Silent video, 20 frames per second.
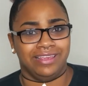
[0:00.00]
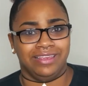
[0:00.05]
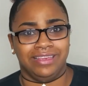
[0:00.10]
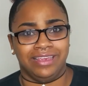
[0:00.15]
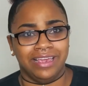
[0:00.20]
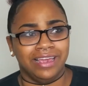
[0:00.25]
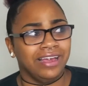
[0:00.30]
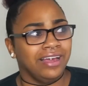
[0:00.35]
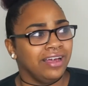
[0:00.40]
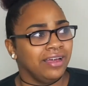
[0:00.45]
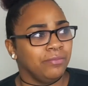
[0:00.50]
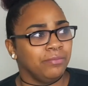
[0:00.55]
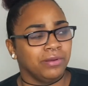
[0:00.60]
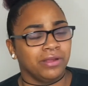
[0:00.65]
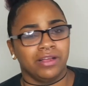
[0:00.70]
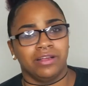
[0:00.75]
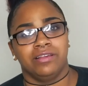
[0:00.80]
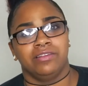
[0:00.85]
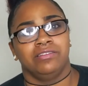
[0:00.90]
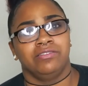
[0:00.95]
Yeah,
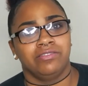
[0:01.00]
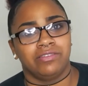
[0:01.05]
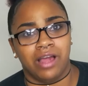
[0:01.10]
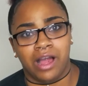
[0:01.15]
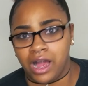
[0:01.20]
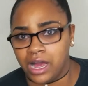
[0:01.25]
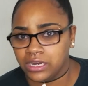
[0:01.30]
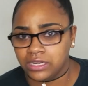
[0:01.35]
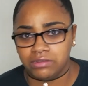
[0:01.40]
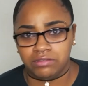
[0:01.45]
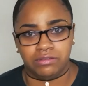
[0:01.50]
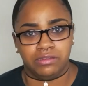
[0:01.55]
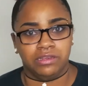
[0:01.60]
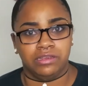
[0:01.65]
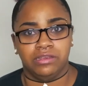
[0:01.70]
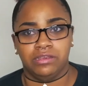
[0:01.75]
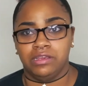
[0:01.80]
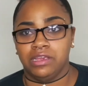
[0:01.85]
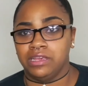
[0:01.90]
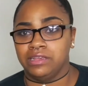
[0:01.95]
because
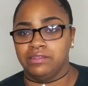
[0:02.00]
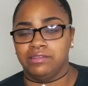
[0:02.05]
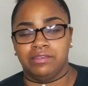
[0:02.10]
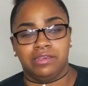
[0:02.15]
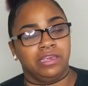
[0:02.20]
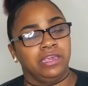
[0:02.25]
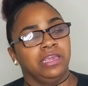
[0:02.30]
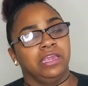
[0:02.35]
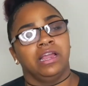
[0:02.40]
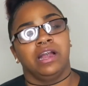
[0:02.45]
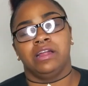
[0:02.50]
honesty is key.